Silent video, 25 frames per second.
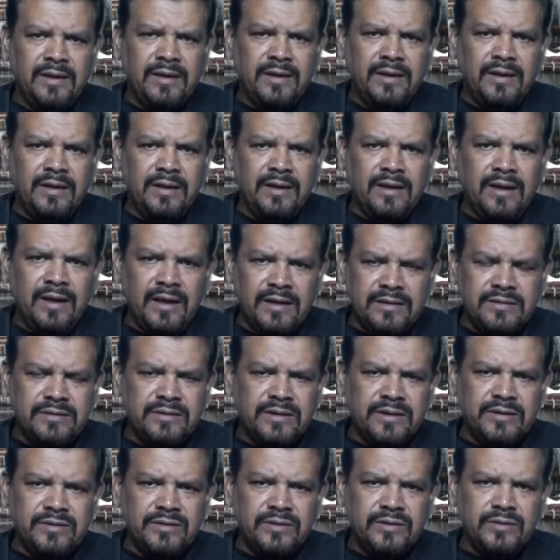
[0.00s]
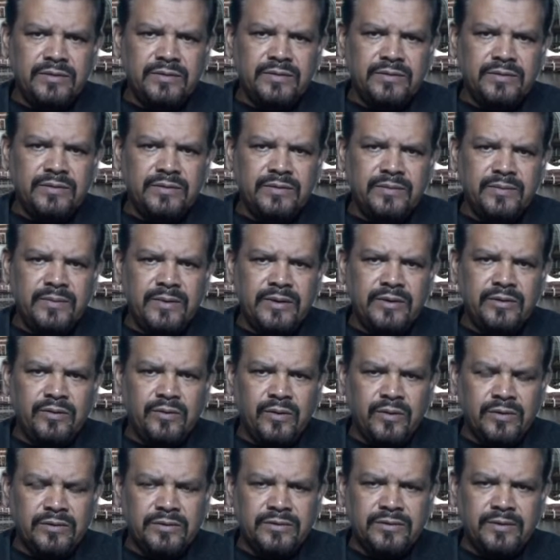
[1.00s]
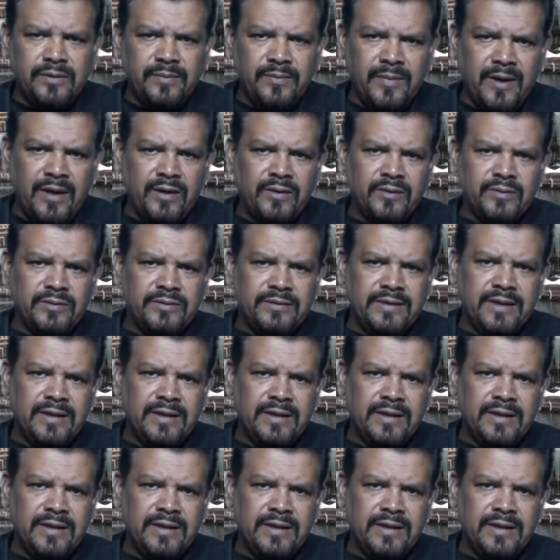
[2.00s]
In last session we talked about